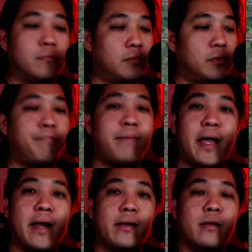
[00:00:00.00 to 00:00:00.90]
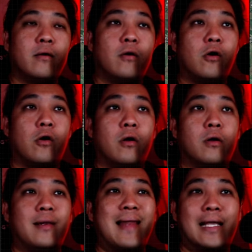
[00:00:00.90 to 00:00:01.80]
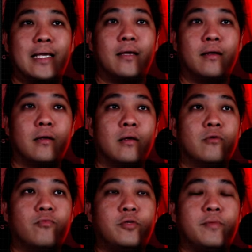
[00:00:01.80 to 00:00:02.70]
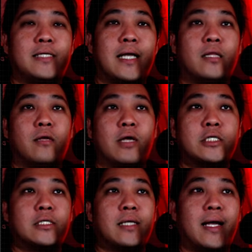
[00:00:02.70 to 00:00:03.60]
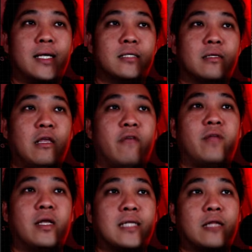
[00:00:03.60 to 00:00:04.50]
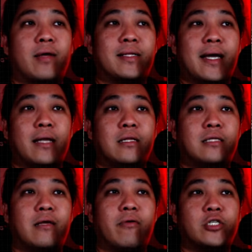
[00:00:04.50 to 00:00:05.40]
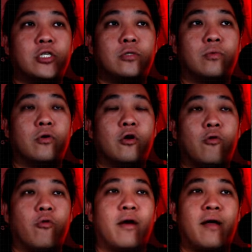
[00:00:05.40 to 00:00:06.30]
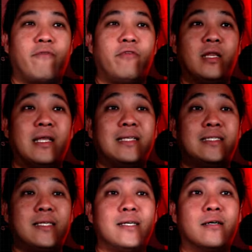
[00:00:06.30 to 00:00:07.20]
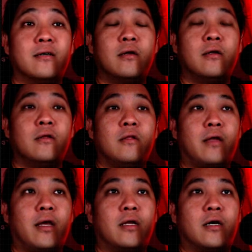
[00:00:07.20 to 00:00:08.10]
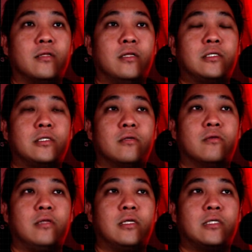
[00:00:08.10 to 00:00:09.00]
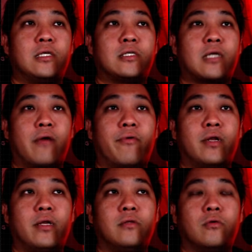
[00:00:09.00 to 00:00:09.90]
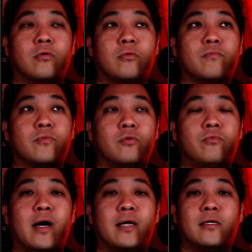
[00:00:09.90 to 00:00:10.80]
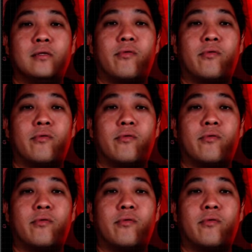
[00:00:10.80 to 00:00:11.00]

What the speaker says: bare or lacking, which means that the Russians, if they start to attack in these directions, will have it easier. And this is currently, you know, rather